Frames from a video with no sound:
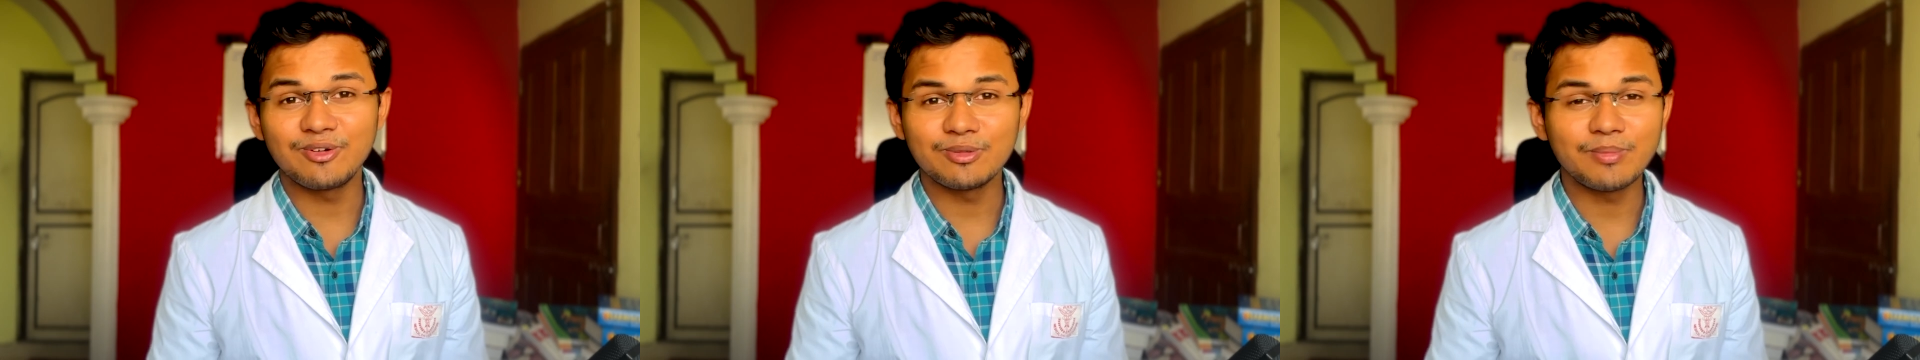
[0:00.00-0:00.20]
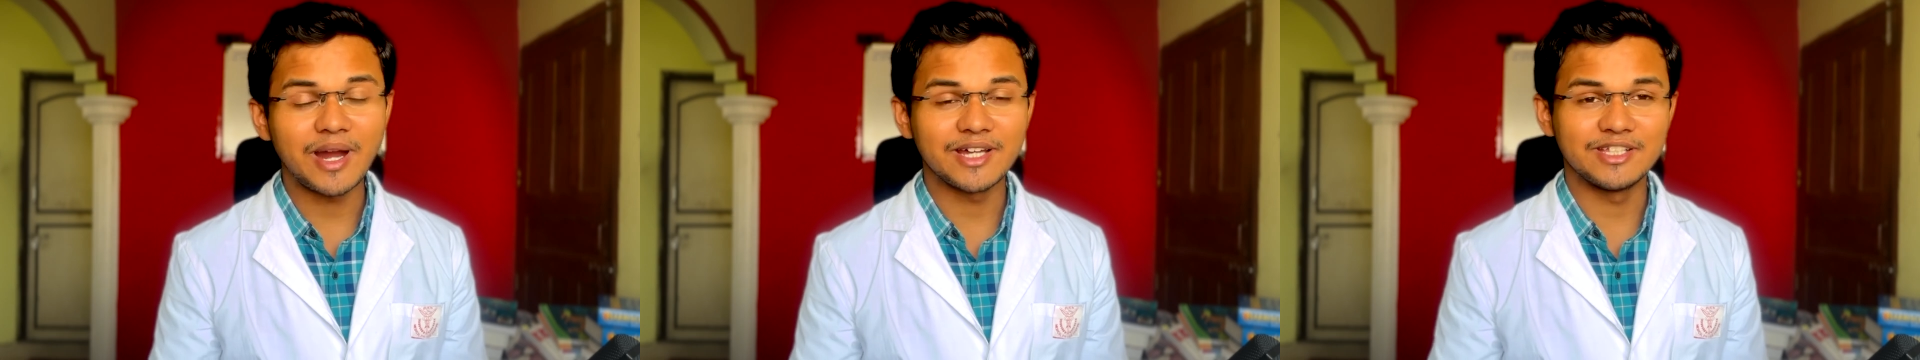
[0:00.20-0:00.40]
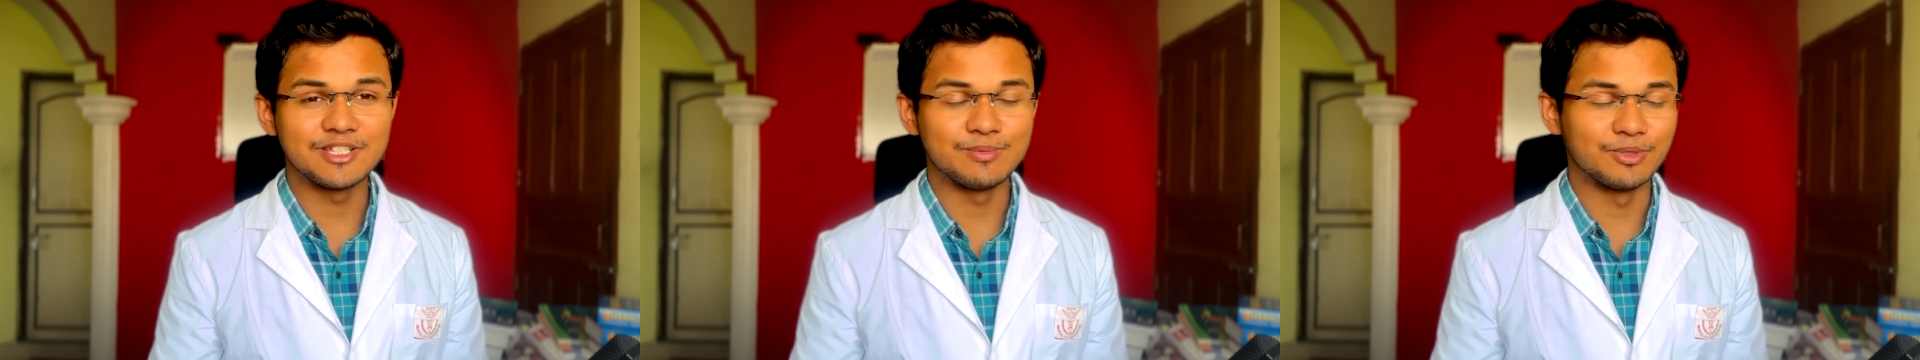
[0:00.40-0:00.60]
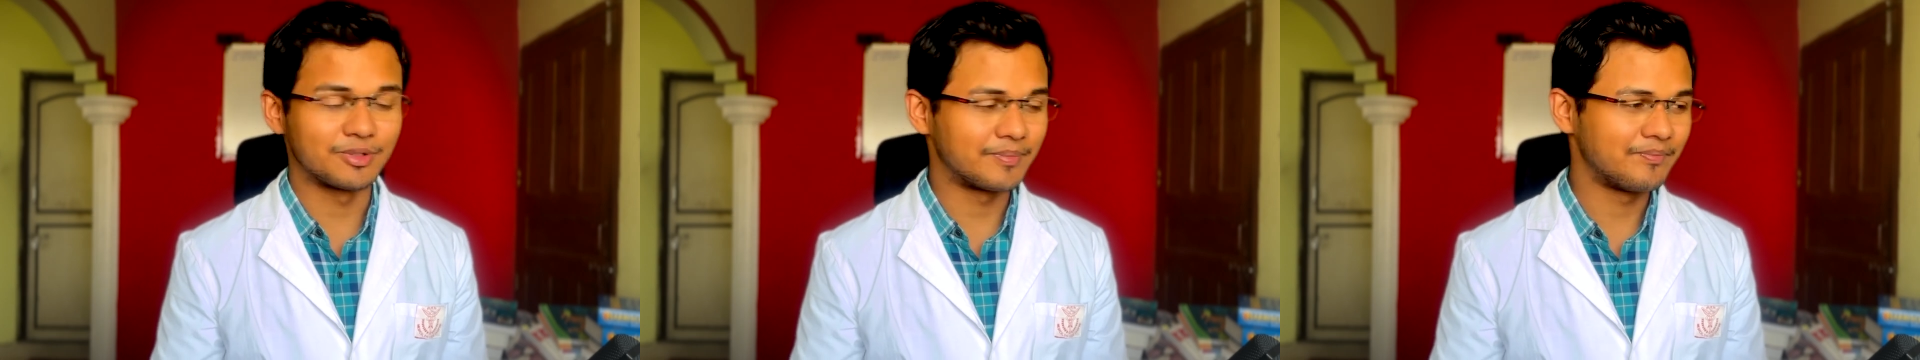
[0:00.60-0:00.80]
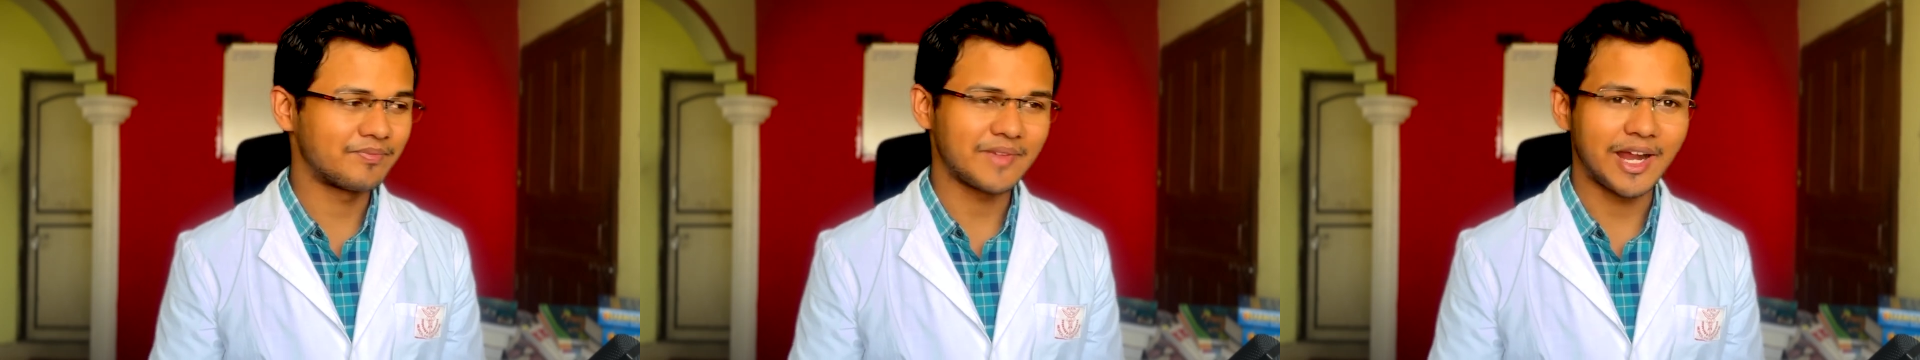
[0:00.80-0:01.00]
to buy this book.
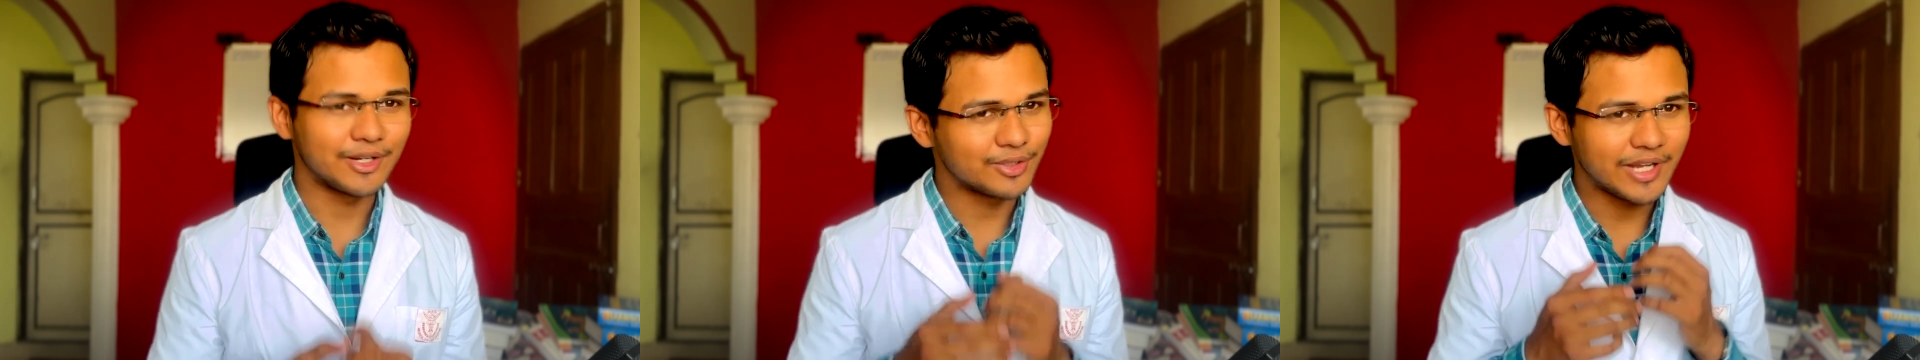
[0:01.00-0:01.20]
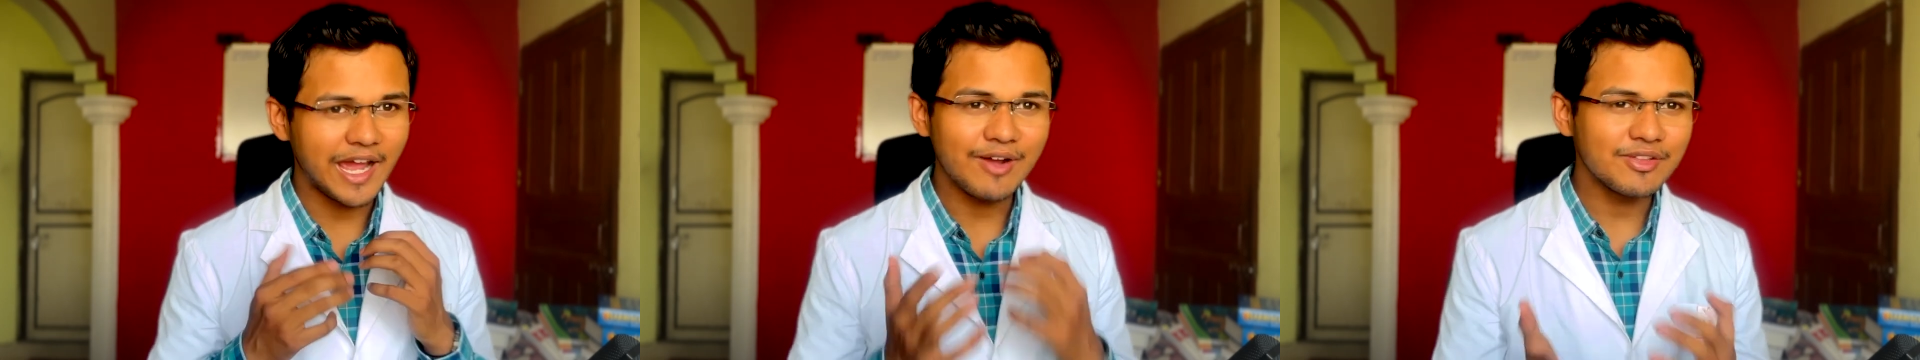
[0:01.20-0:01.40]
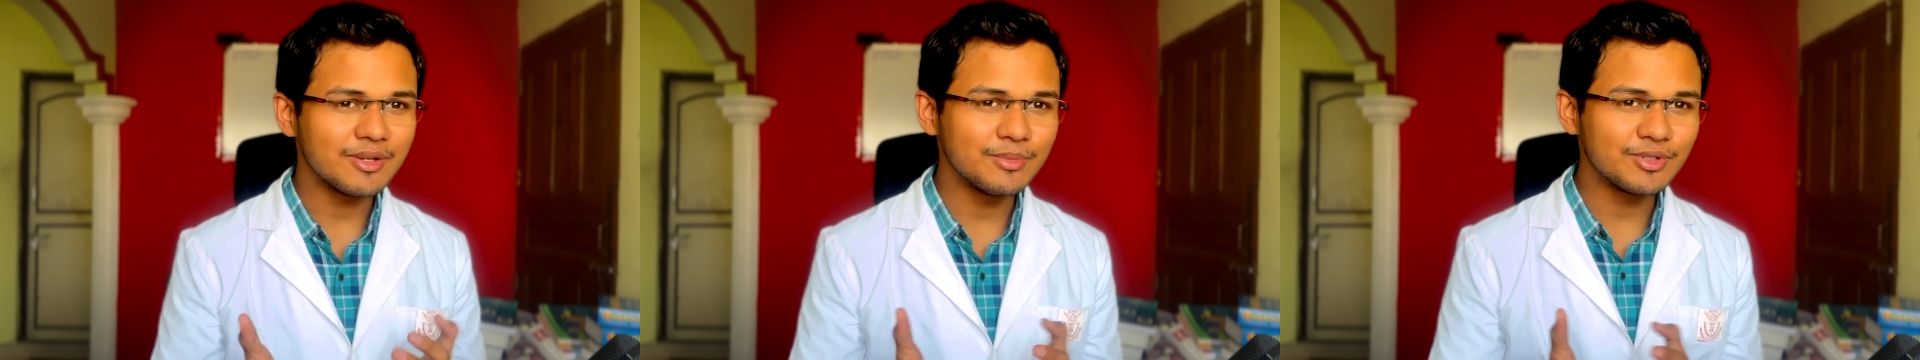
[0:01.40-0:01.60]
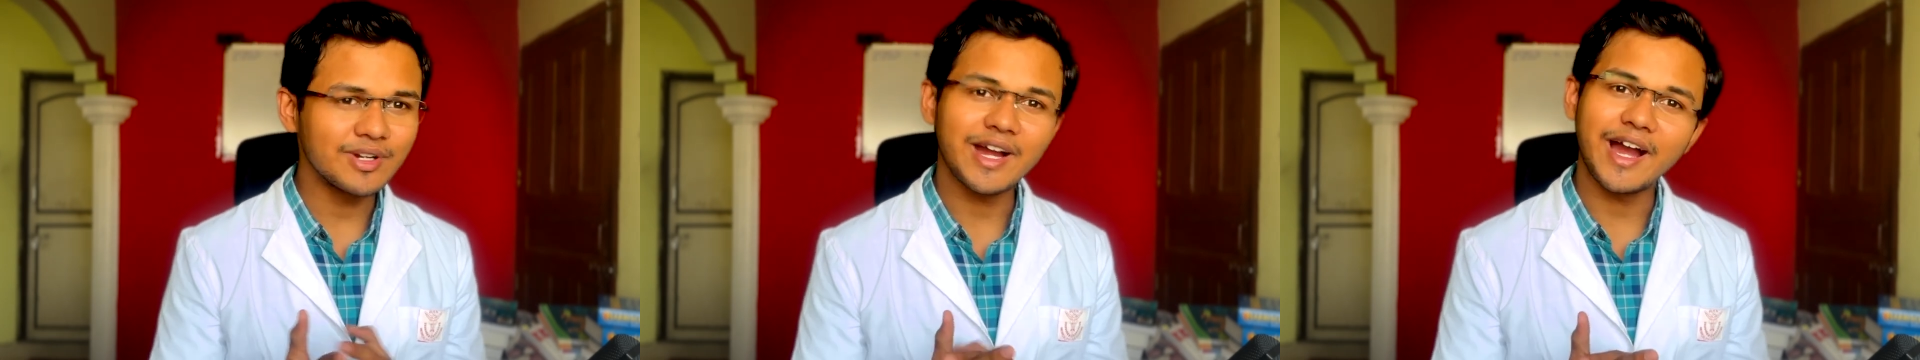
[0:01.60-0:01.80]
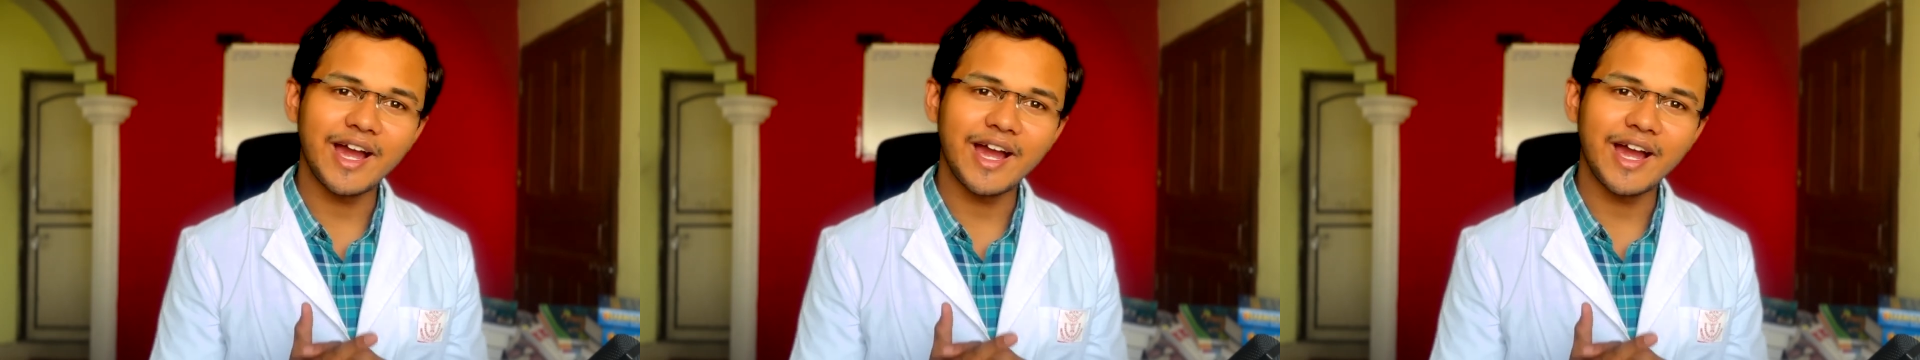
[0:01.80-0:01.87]
I don't have the book.